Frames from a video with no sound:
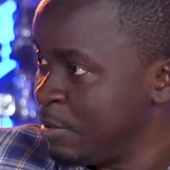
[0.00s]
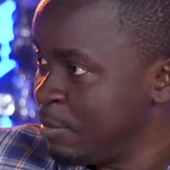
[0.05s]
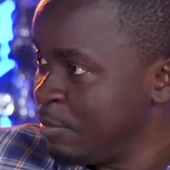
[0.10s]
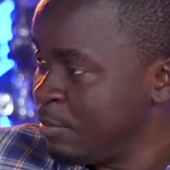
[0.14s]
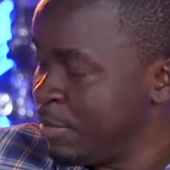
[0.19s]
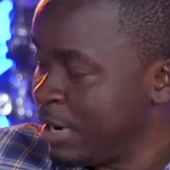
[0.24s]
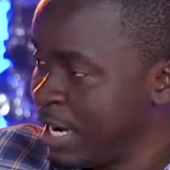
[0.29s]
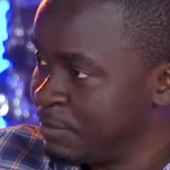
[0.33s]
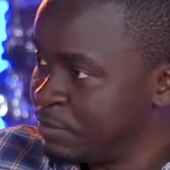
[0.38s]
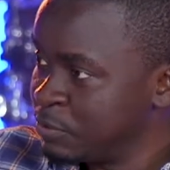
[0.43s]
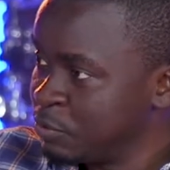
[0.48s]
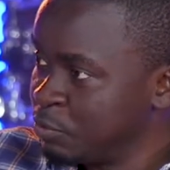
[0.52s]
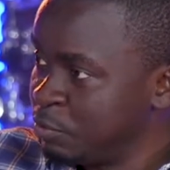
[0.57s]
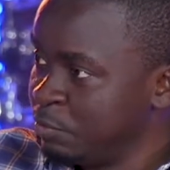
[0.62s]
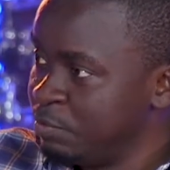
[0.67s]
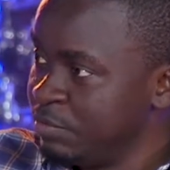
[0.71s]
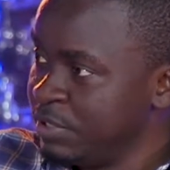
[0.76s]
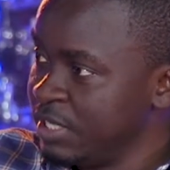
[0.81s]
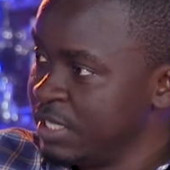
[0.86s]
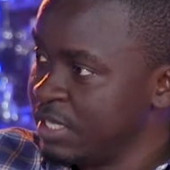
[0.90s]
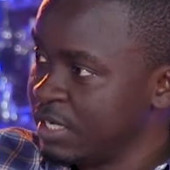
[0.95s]
perhaps could
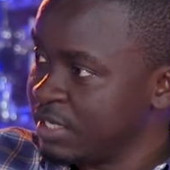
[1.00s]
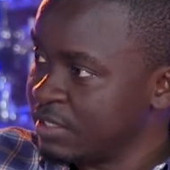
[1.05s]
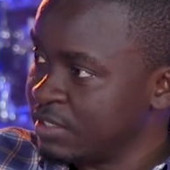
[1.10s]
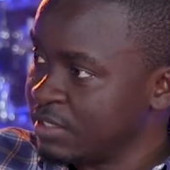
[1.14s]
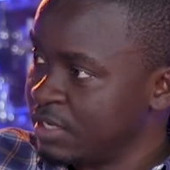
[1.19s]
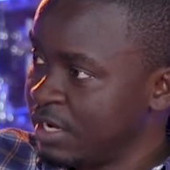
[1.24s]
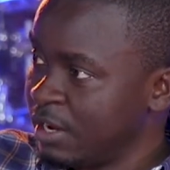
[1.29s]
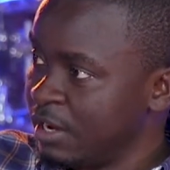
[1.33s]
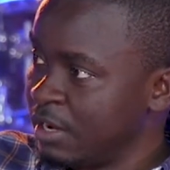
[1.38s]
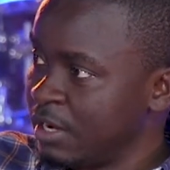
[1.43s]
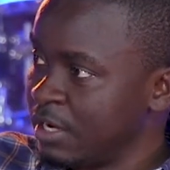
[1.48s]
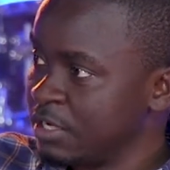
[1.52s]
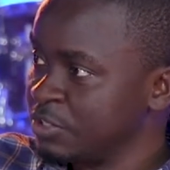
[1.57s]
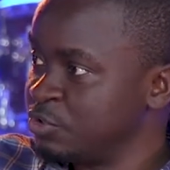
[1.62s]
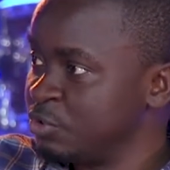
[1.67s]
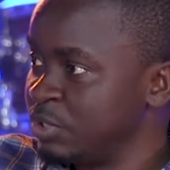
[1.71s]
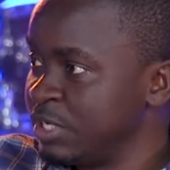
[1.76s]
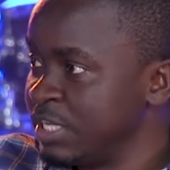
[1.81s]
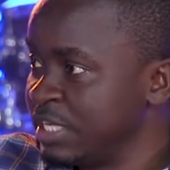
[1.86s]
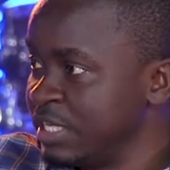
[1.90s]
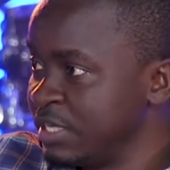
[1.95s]
be that I
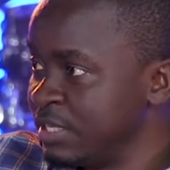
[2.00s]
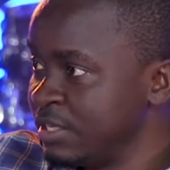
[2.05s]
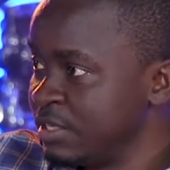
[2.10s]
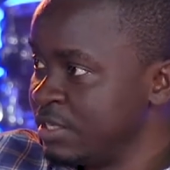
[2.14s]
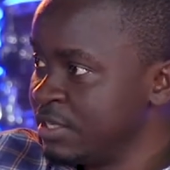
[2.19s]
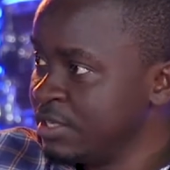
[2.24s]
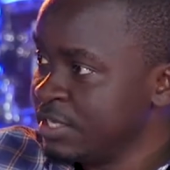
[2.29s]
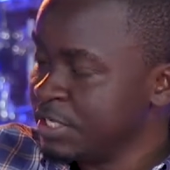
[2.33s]
actually,